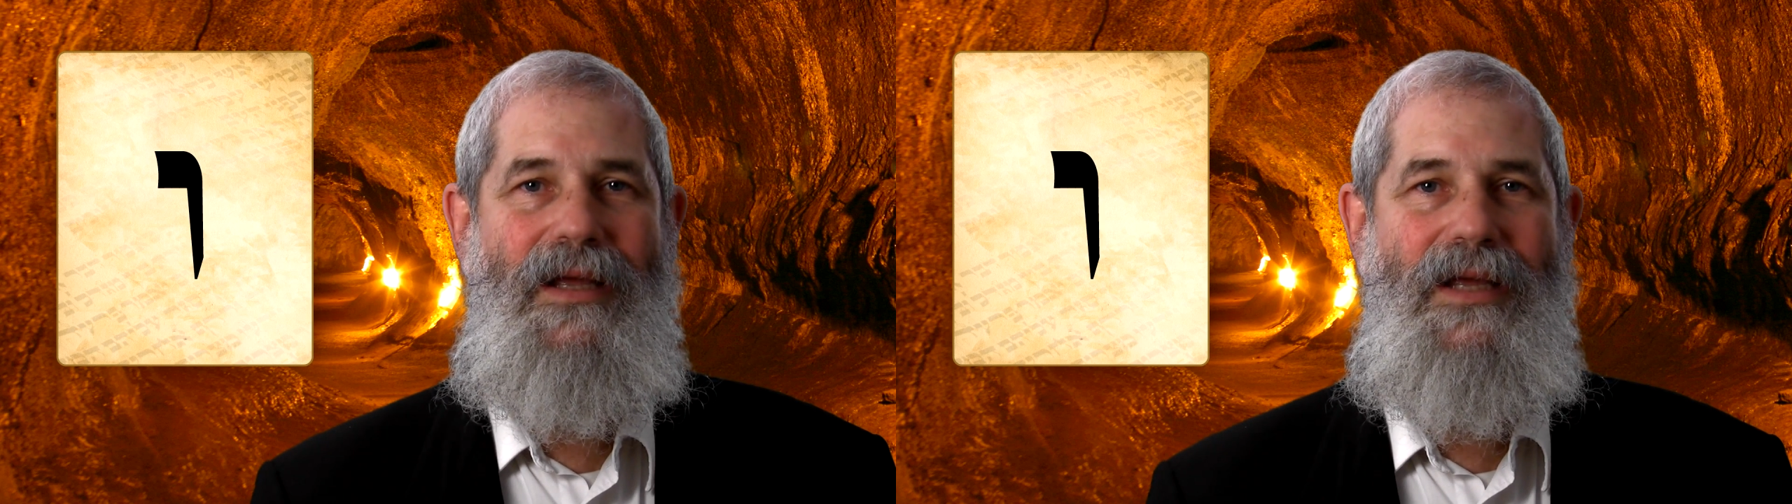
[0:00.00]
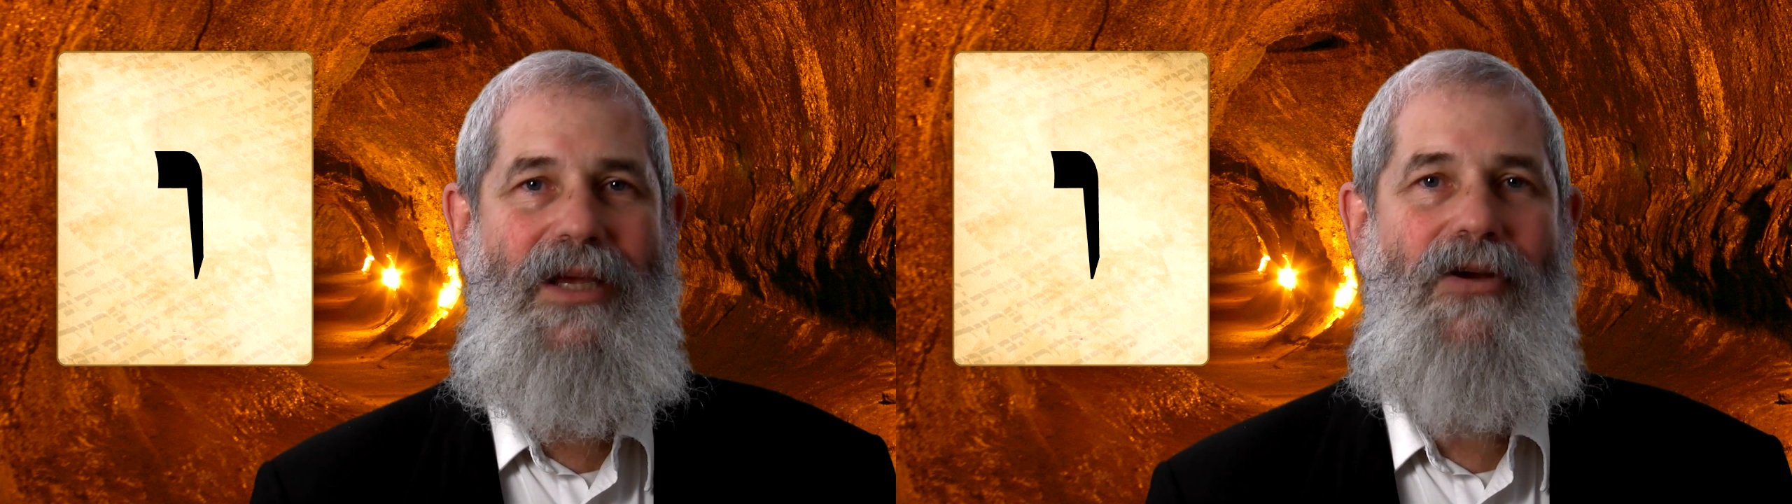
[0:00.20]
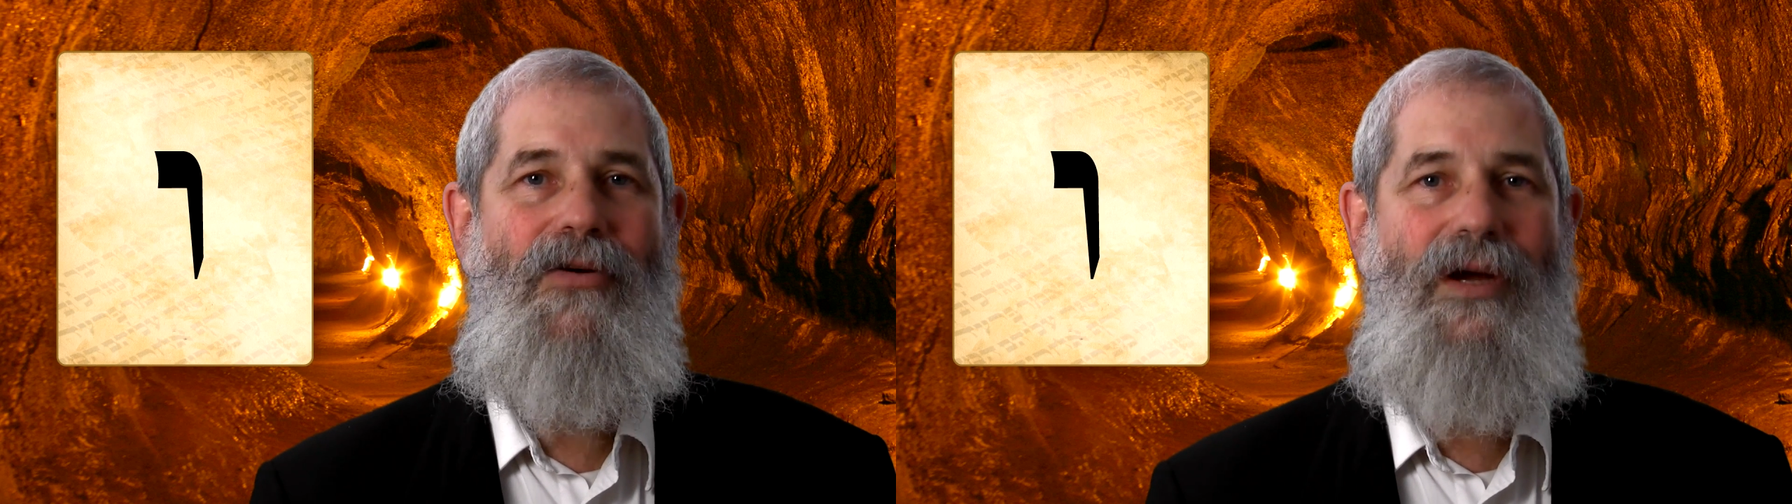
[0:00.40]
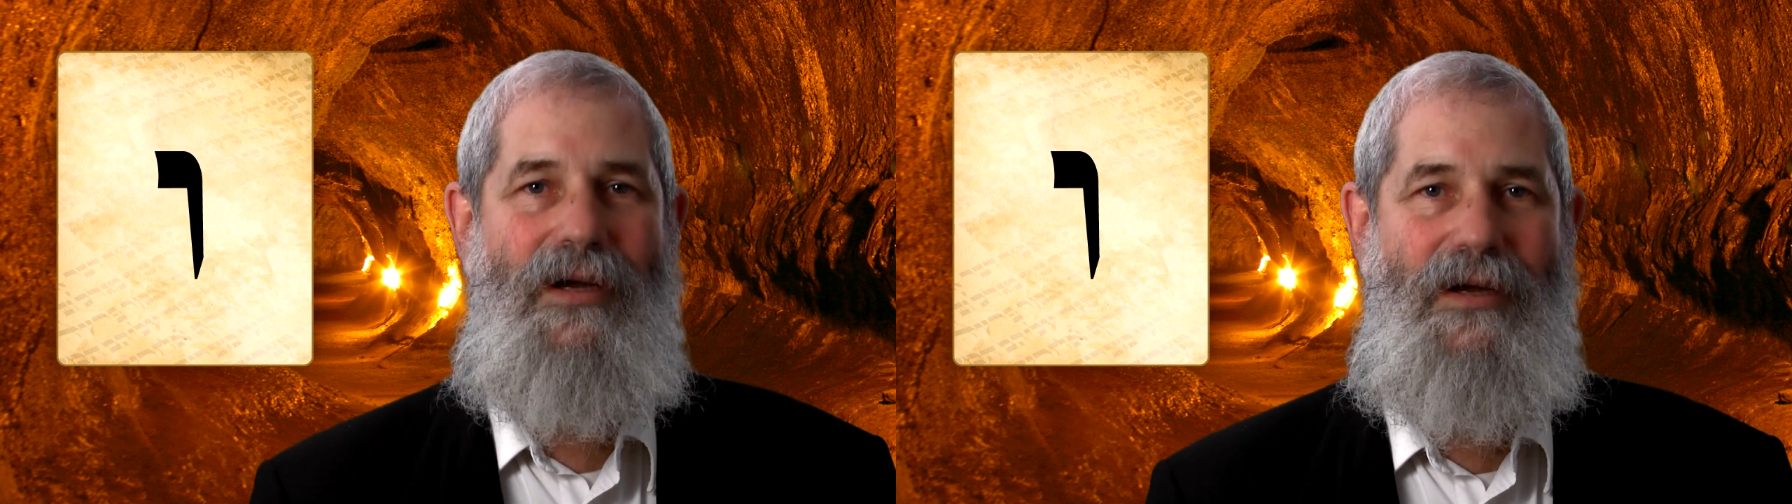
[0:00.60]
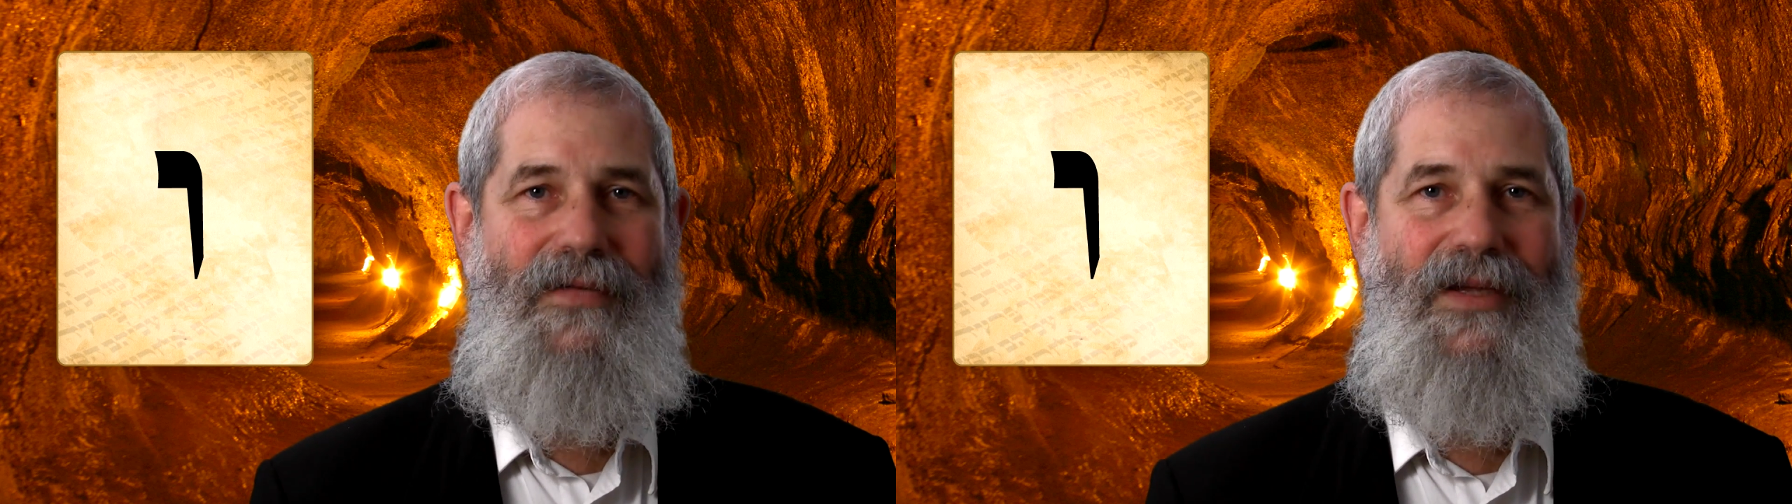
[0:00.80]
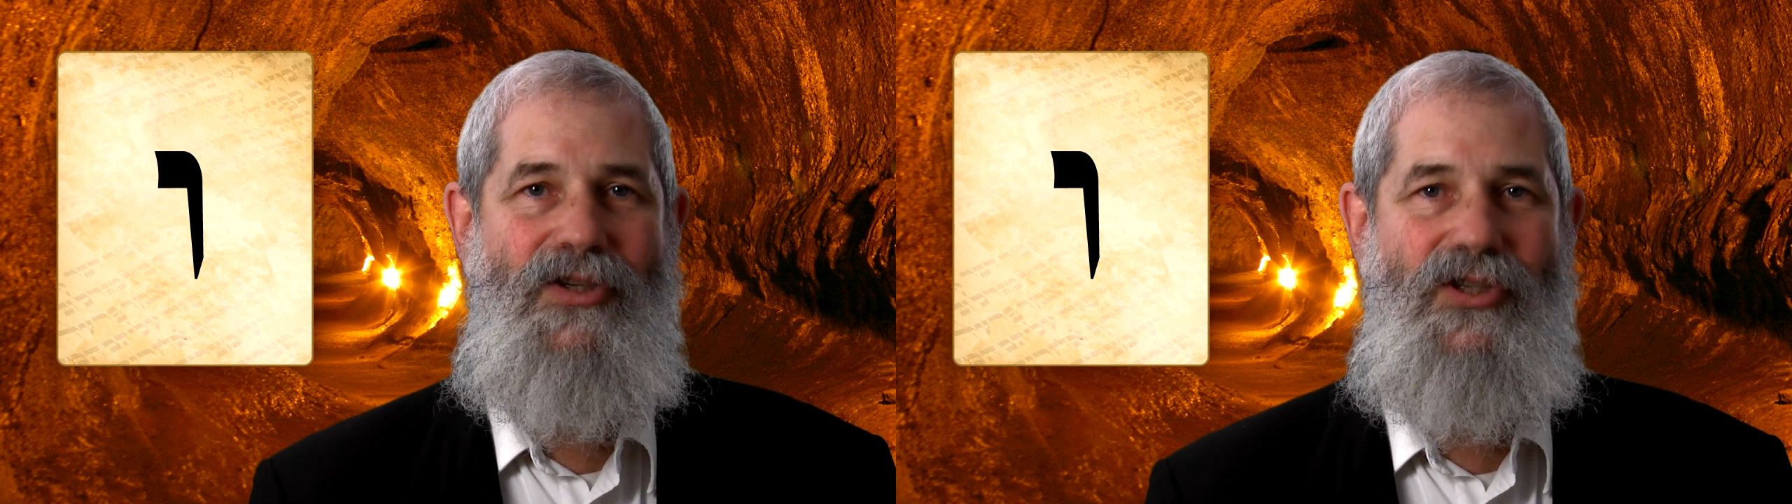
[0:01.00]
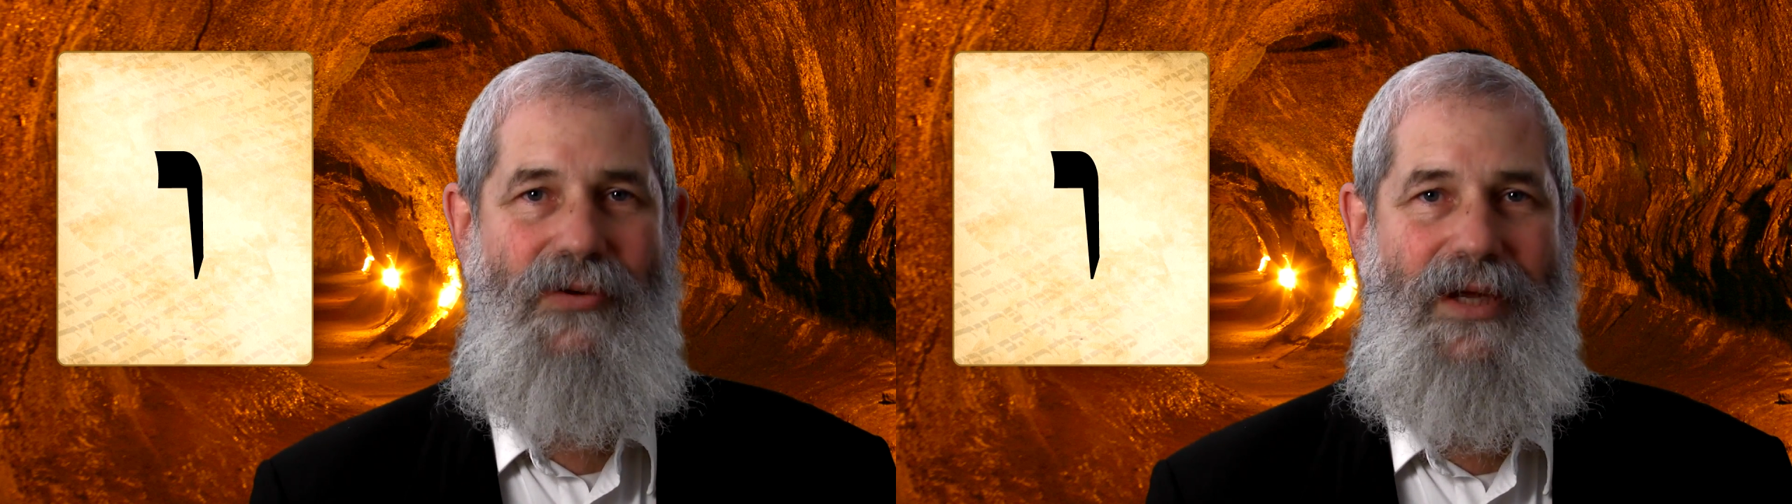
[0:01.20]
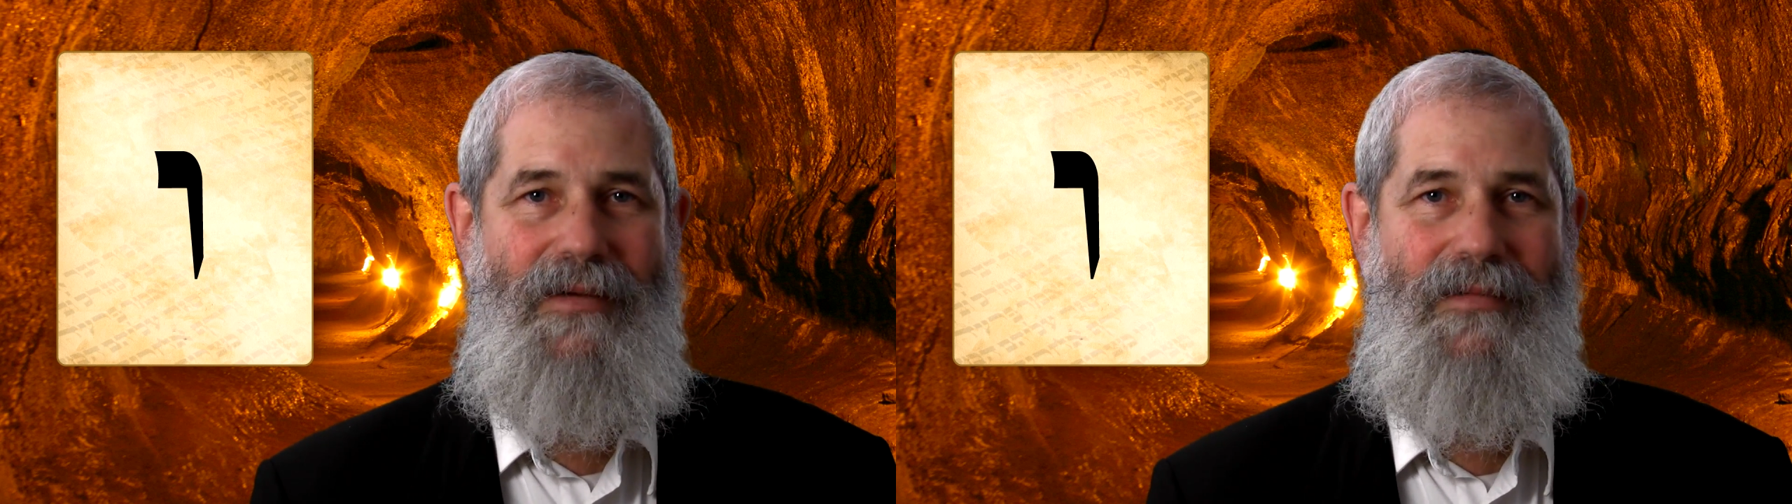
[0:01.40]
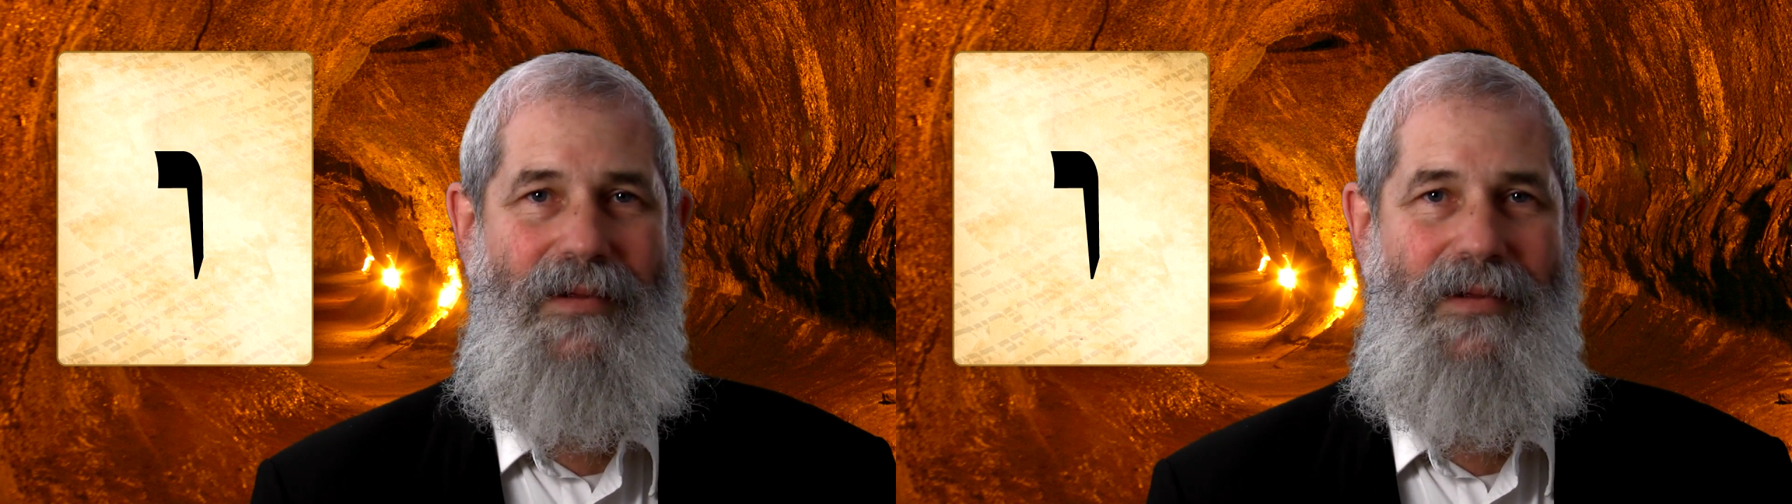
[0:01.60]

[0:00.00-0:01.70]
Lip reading: era of history,